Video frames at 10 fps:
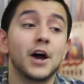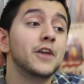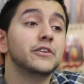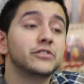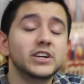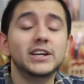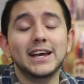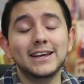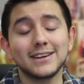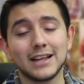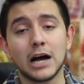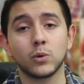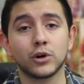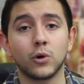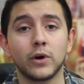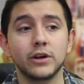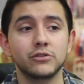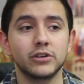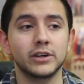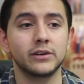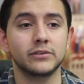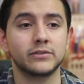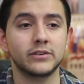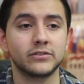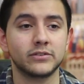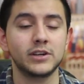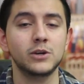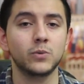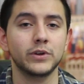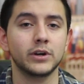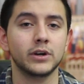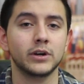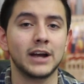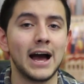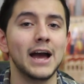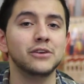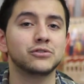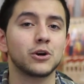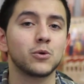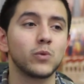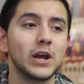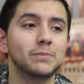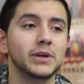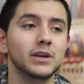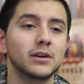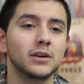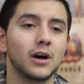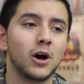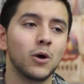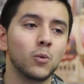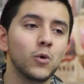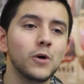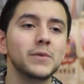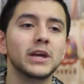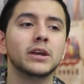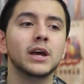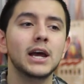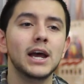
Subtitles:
Another scene in A Clockwork Orange is this scene where the guys are raping a woman,